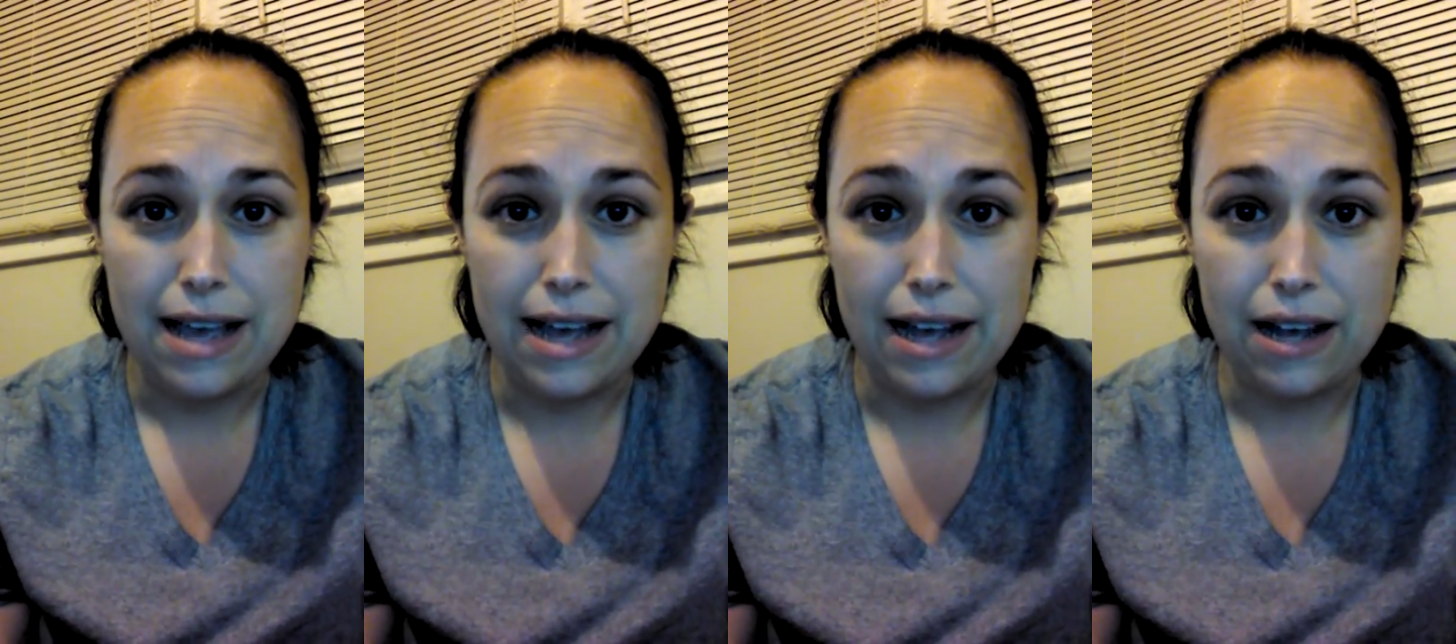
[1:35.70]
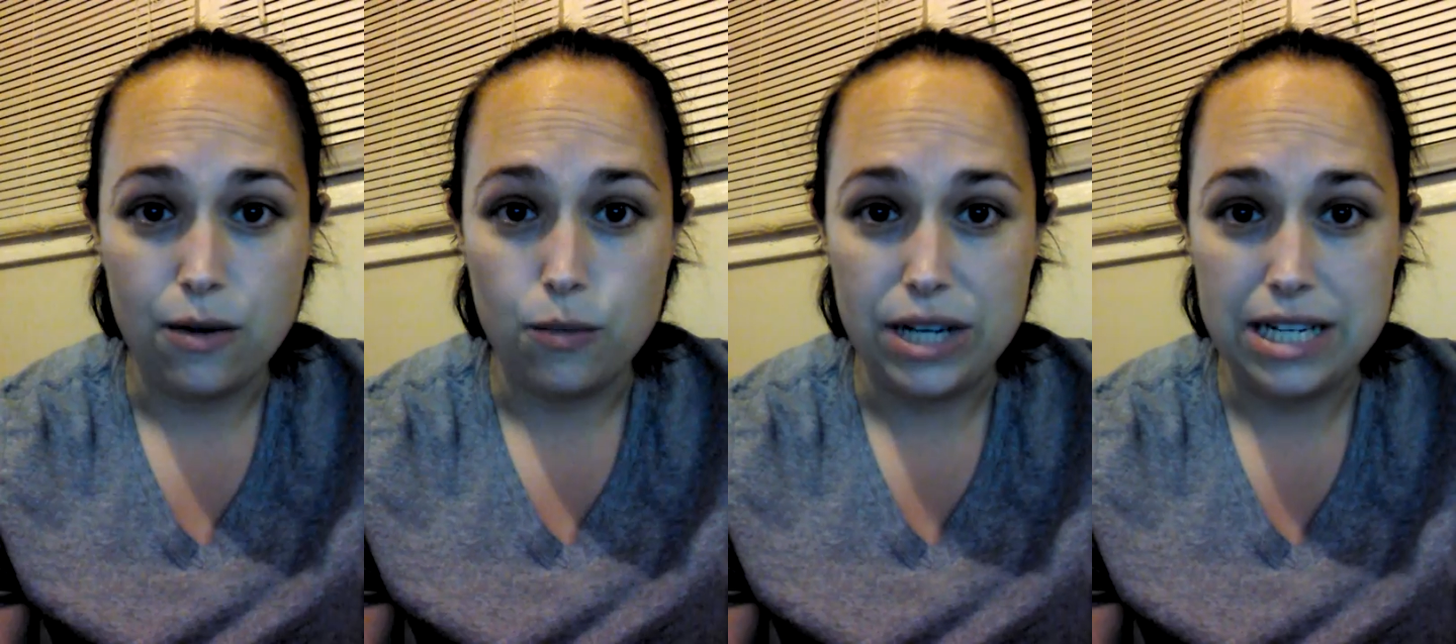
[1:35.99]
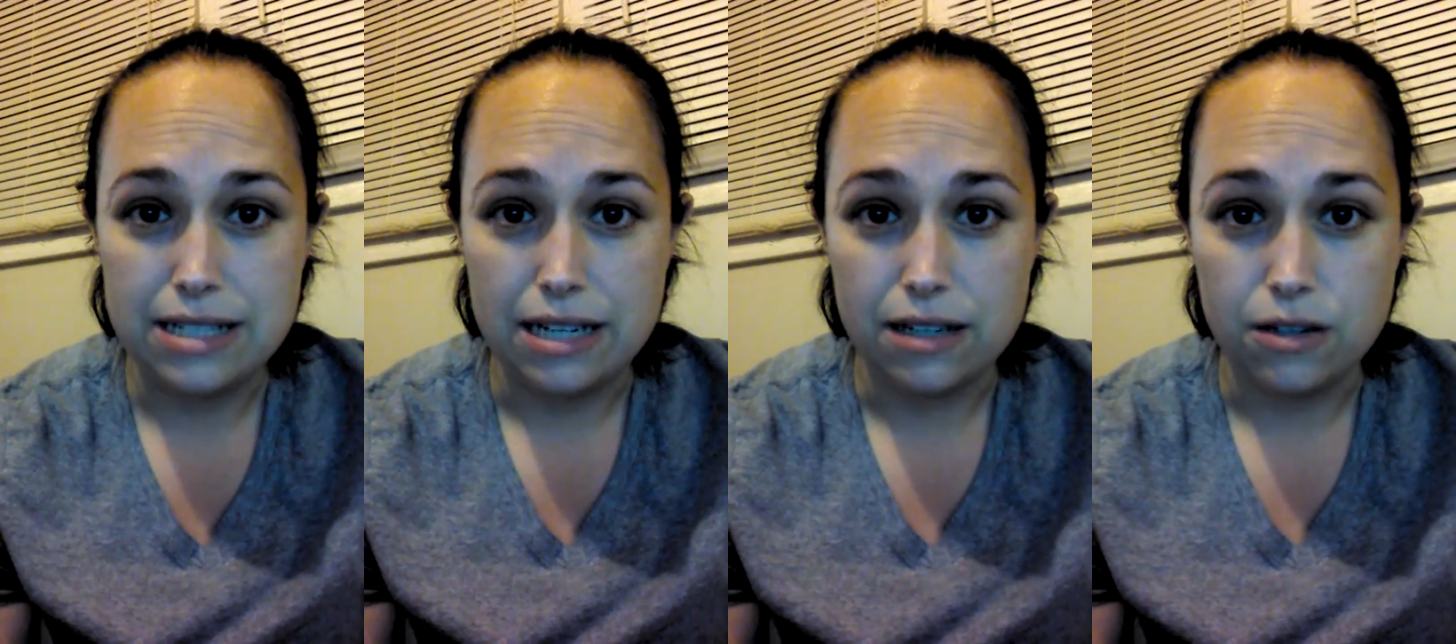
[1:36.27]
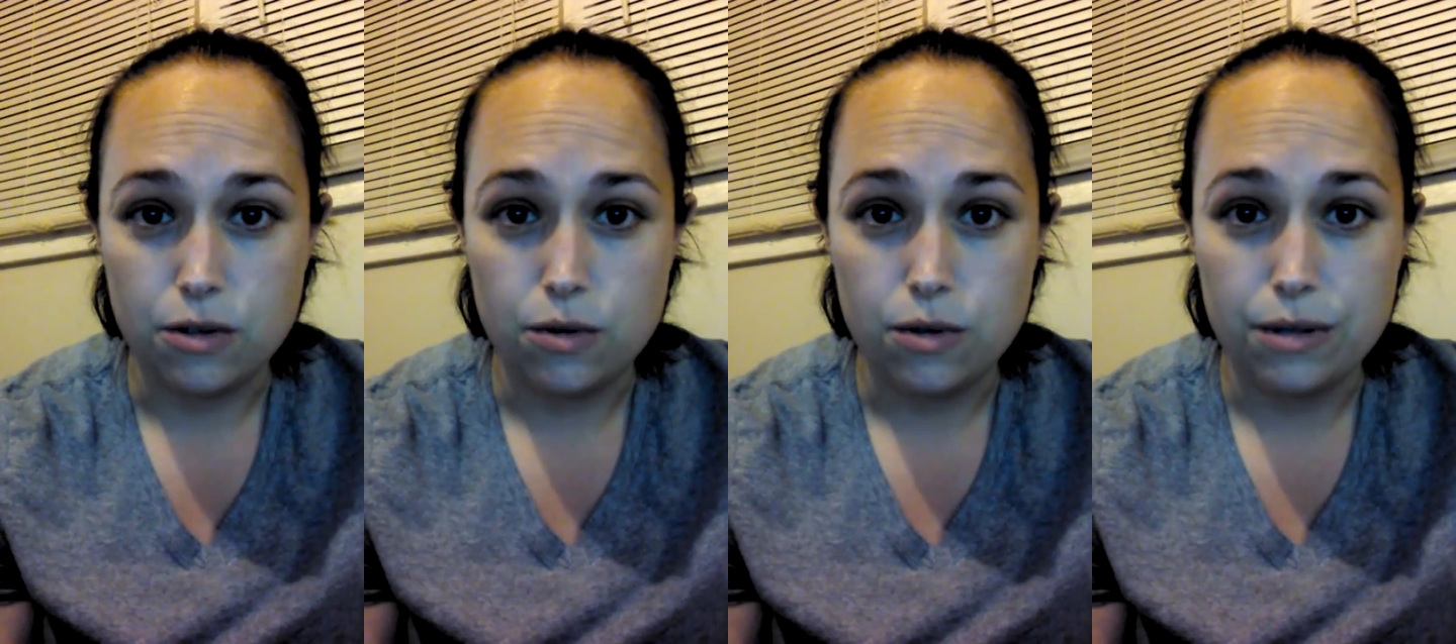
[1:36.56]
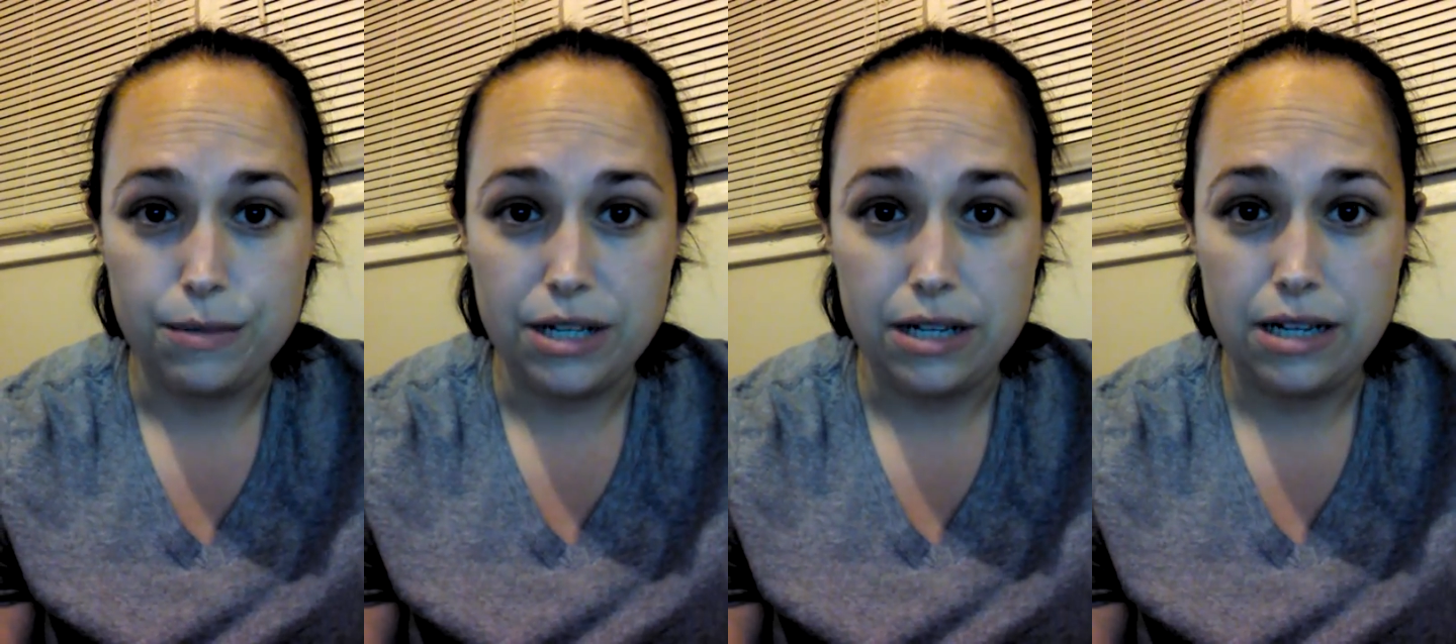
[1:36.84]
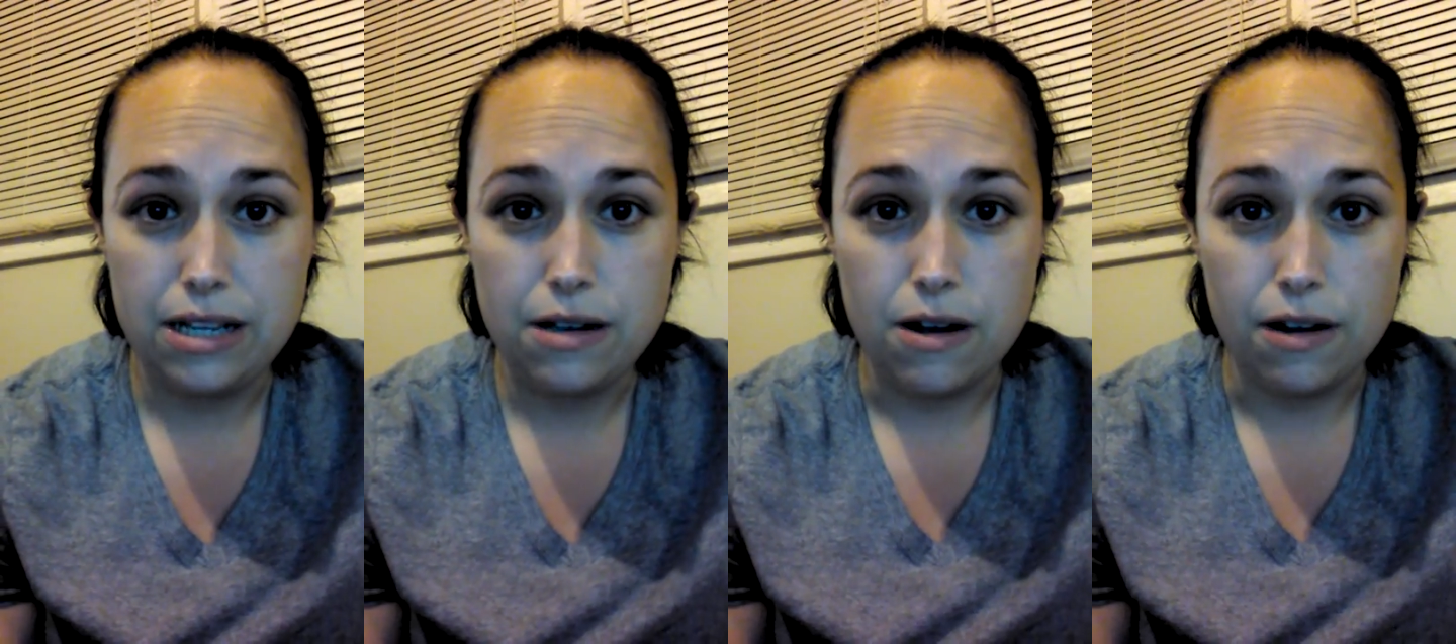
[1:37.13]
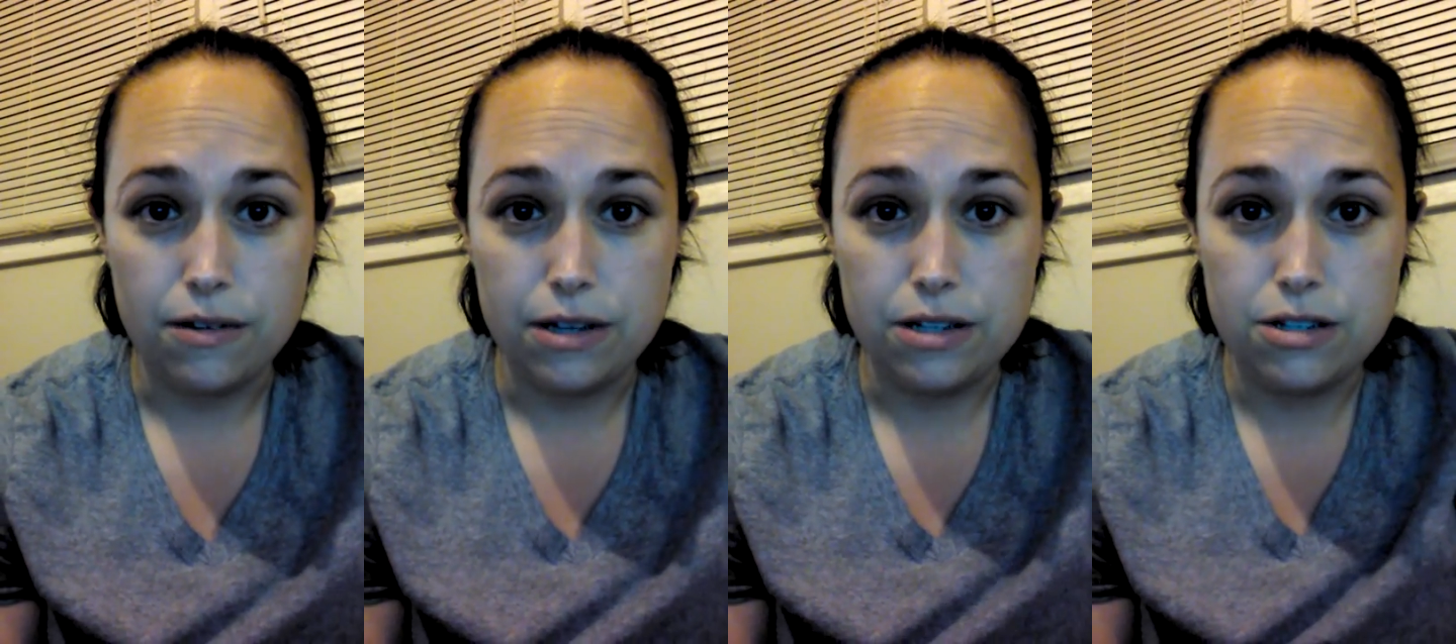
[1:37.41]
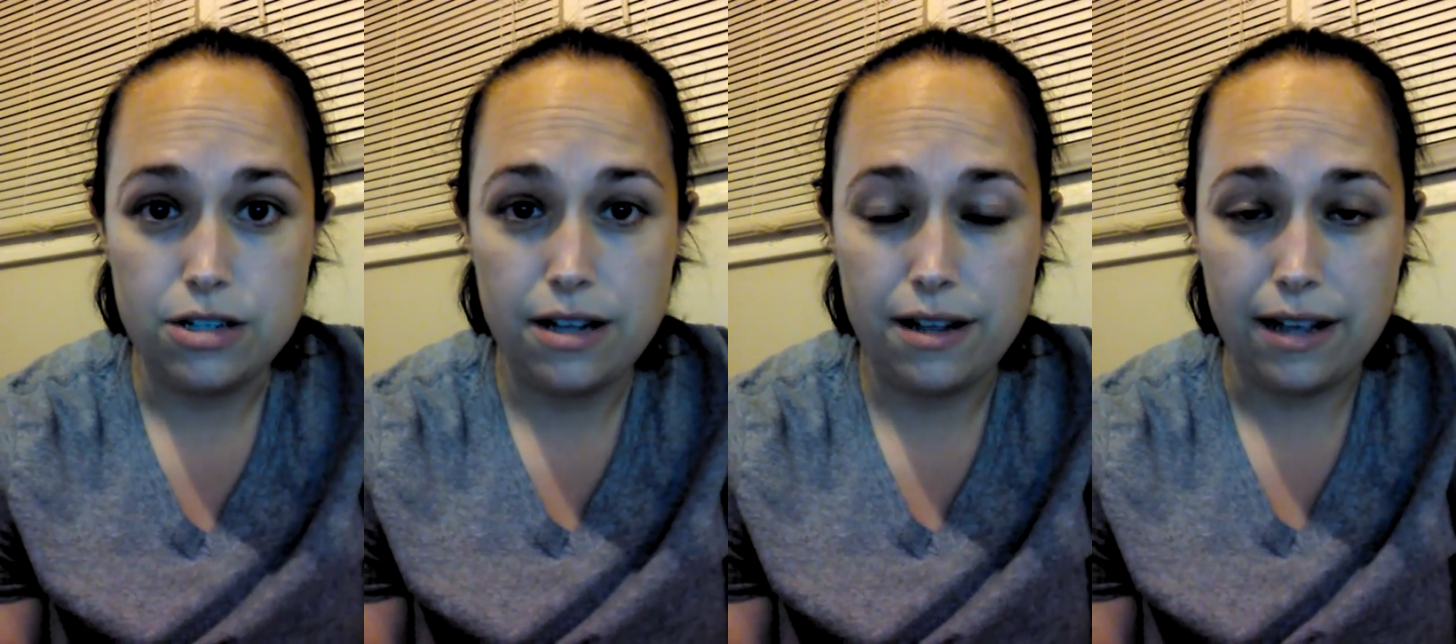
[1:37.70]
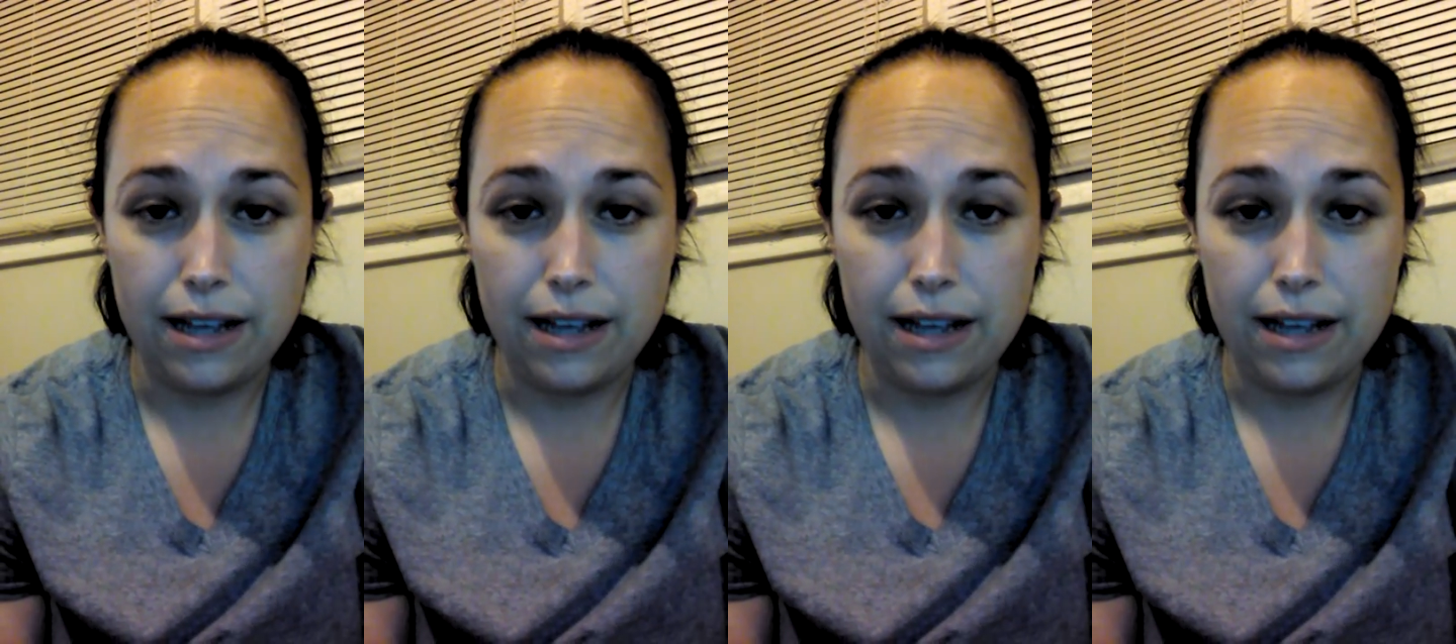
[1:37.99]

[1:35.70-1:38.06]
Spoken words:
at Wake Technical Community College.